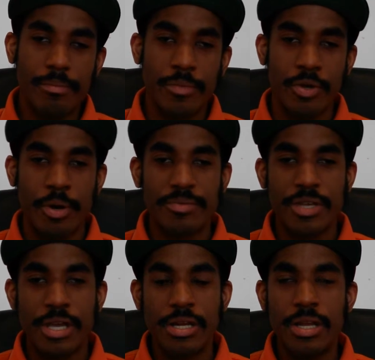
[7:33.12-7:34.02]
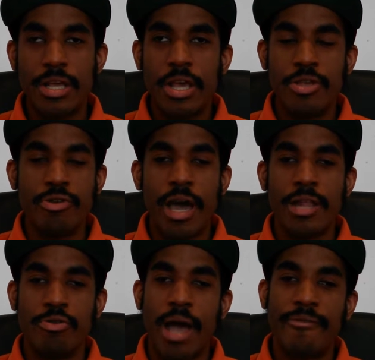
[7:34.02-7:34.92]
You know what I'm saying? You
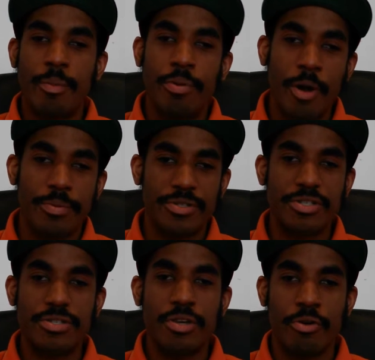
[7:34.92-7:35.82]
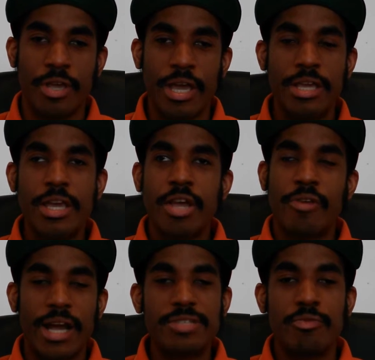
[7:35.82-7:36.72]
got you have a purpose, okay?
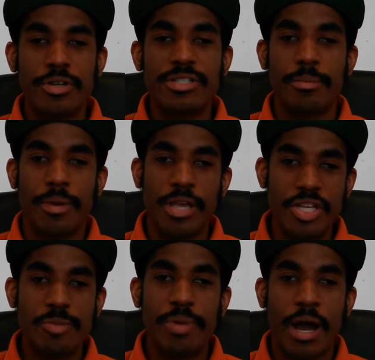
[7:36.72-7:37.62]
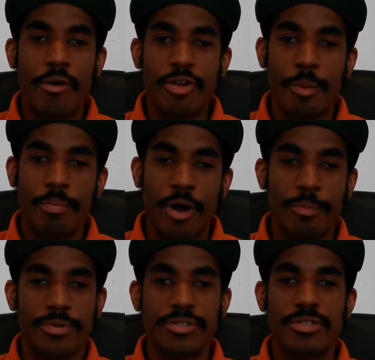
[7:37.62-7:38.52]
Christ wants to engine power your
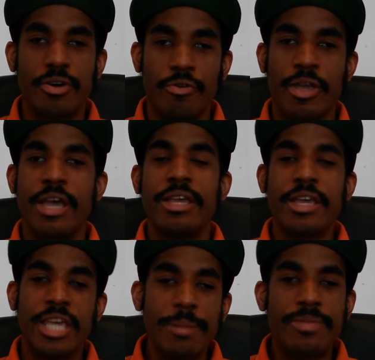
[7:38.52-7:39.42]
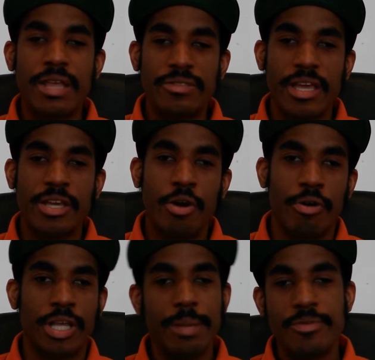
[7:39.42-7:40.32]
purpose, okay? Keep that thing
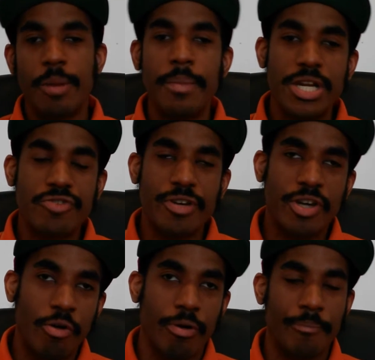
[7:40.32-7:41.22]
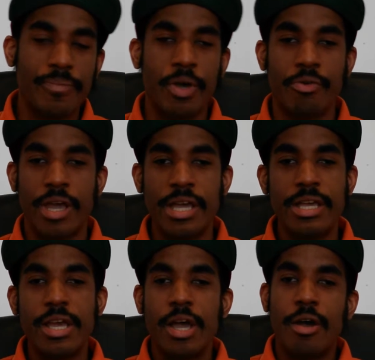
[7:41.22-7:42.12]
going. Keep your ministry going,
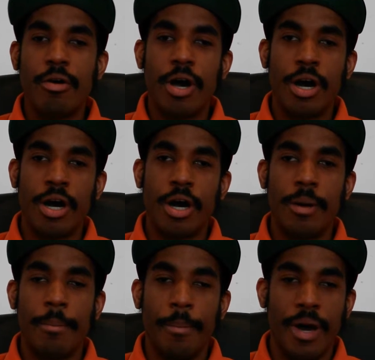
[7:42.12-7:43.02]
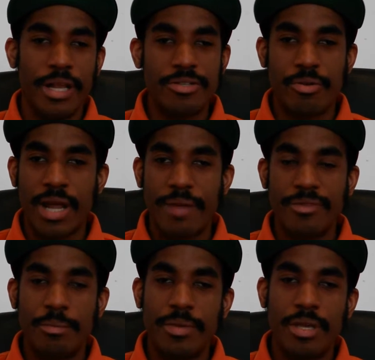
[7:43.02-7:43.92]
okay? Uh, money's gonna
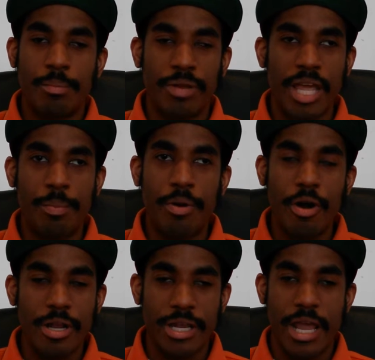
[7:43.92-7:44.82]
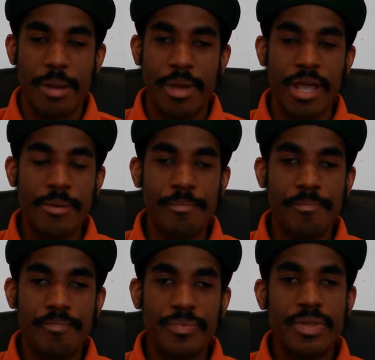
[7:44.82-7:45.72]
have to be play a part in that, man.
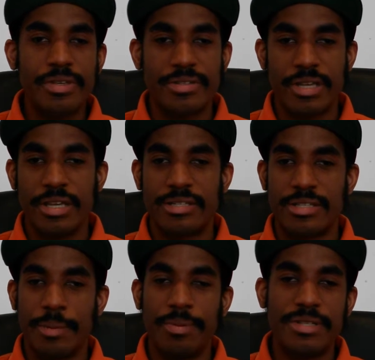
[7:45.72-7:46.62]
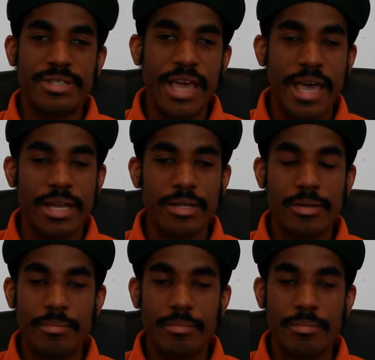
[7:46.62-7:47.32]
It's as simple as that.